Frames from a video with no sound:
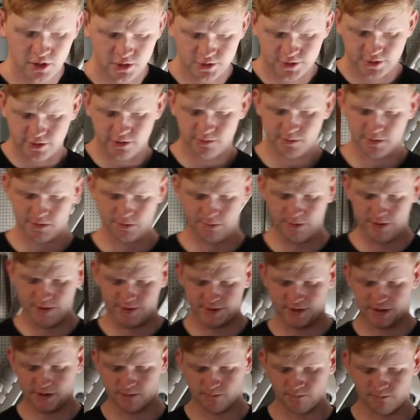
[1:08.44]
turbo
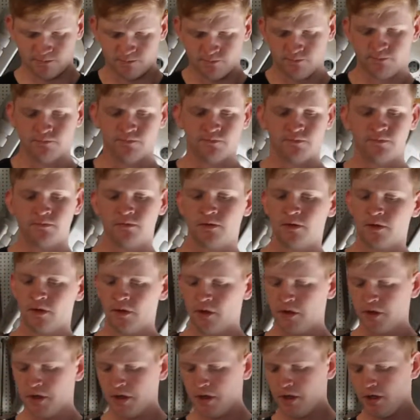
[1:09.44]
is a
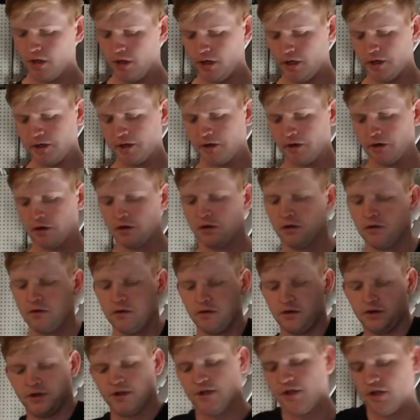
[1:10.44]
go
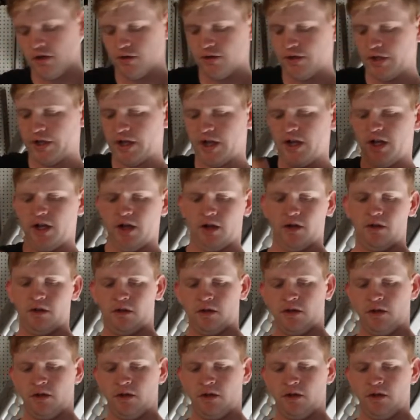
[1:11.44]
to go on the car.